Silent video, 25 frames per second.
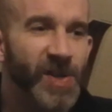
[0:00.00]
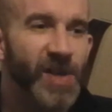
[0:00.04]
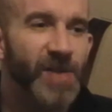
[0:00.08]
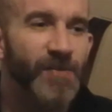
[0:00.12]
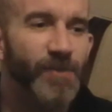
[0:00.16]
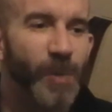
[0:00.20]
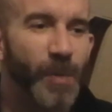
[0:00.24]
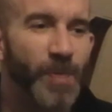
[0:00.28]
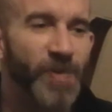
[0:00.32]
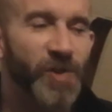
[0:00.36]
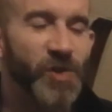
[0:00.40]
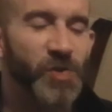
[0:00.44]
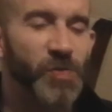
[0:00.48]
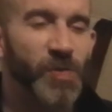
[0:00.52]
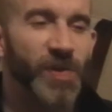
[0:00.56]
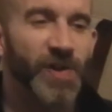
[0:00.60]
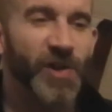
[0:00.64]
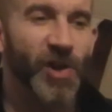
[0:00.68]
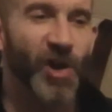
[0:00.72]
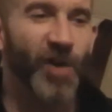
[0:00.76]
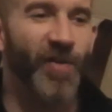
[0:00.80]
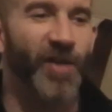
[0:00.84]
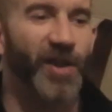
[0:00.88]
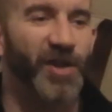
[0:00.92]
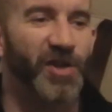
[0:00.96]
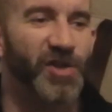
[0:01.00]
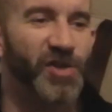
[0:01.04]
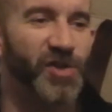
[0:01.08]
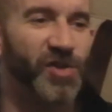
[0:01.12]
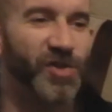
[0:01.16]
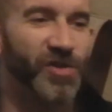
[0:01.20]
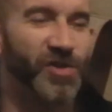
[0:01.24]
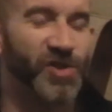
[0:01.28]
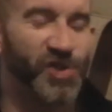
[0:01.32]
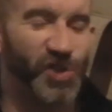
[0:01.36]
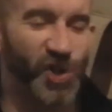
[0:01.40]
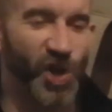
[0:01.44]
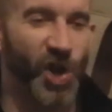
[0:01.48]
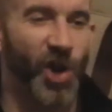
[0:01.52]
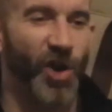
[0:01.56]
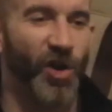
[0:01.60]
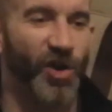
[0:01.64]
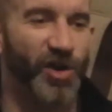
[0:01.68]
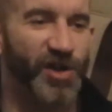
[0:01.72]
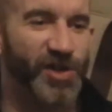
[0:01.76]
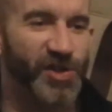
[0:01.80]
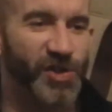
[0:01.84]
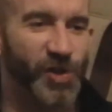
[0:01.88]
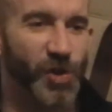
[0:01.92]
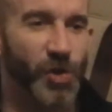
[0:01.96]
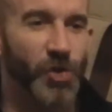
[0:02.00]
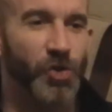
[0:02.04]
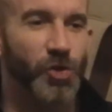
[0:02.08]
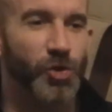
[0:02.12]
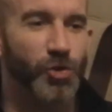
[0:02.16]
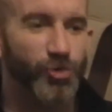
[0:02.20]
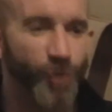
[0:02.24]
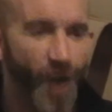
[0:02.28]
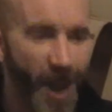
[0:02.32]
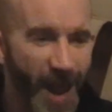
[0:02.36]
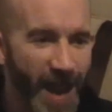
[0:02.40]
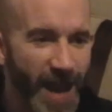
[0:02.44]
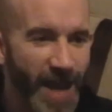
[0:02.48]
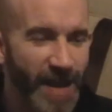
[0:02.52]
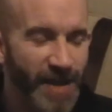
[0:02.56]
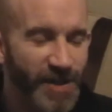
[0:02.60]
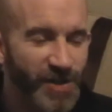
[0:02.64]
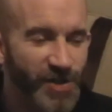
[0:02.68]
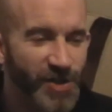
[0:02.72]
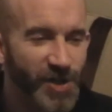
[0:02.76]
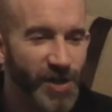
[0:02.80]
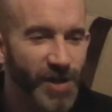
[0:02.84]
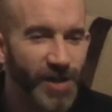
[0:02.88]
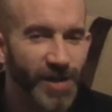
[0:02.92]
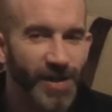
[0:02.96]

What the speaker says: But because we know that Sherlock is so trained